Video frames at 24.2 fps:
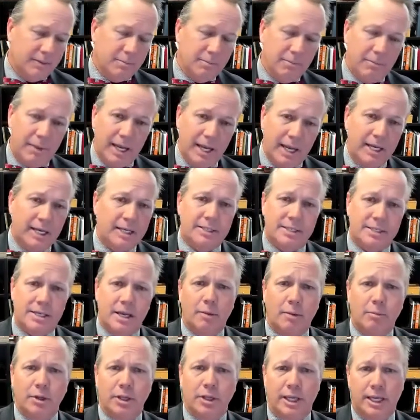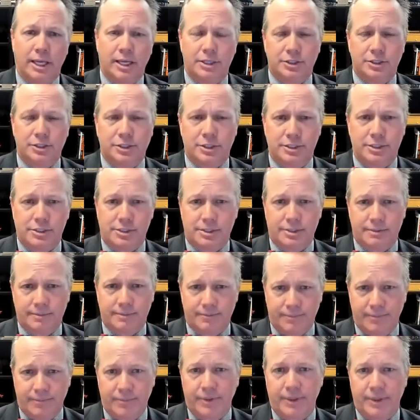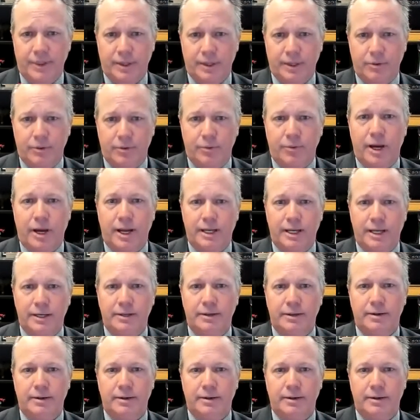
Maintenance obligations. Right?